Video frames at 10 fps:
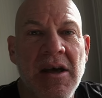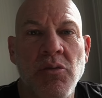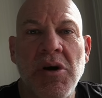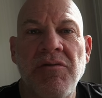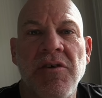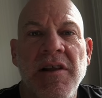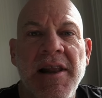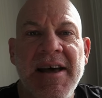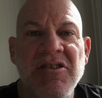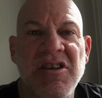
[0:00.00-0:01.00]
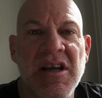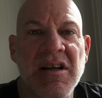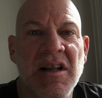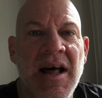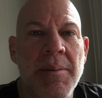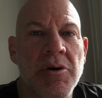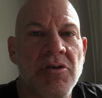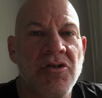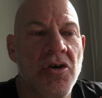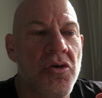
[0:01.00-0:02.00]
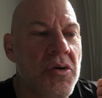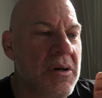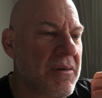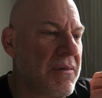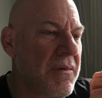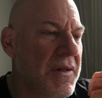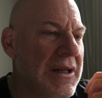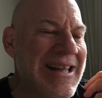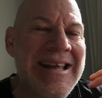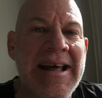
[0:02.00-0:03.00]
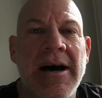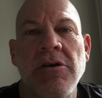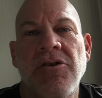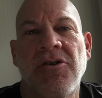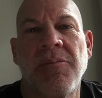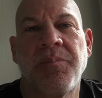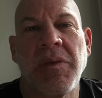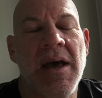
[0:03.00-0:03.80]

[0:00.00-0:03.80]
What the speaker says: headwind for the last 10 kilometers, so the lead outs